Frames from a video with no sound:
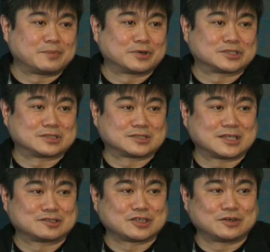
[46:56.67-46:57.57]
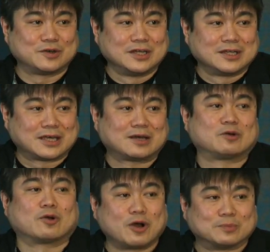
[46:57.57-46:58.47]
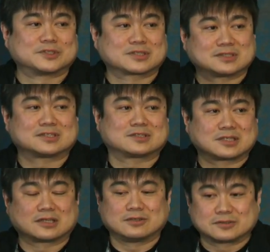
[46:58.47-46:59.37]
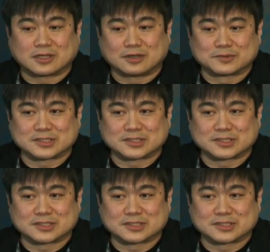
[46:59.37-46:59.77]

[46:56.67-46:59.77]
purchase, and so, or homes, because this includes the homes.